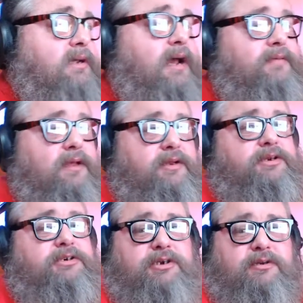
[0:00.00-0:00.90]
I think they're
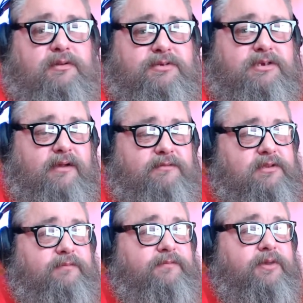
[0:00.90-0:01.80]
just shooting themselves in
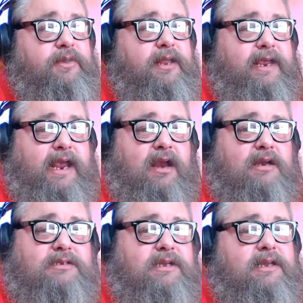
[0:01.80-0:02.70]
the foot and
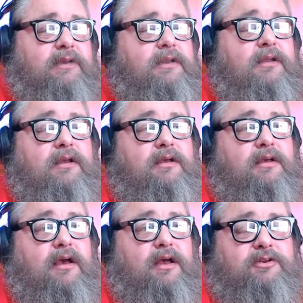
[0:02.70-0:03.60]
guaranteeing
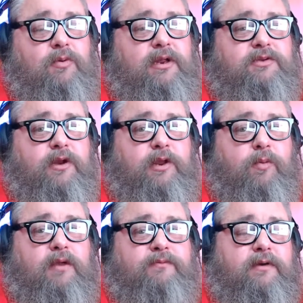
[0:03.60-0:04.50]
a 2020
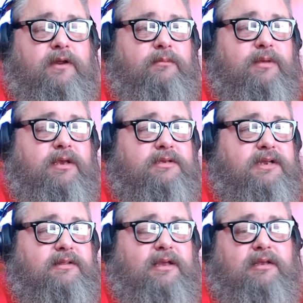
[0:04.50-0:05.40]
win for him, because
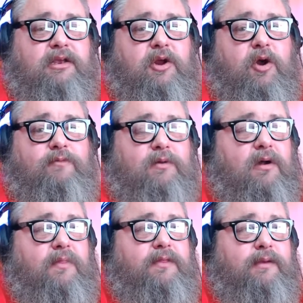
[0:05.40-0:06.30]
I think,
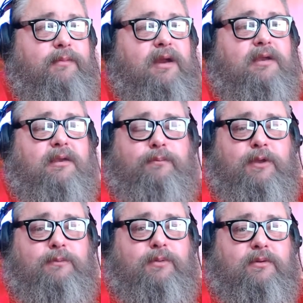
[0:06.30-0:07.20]
overall, the American
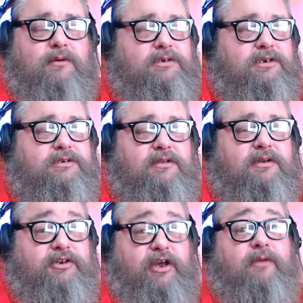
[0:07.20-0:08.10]
people are
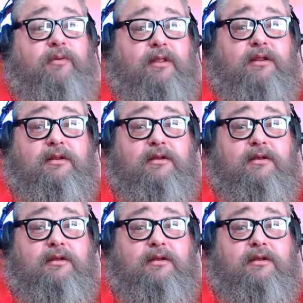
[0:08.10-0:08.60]
they're done with it.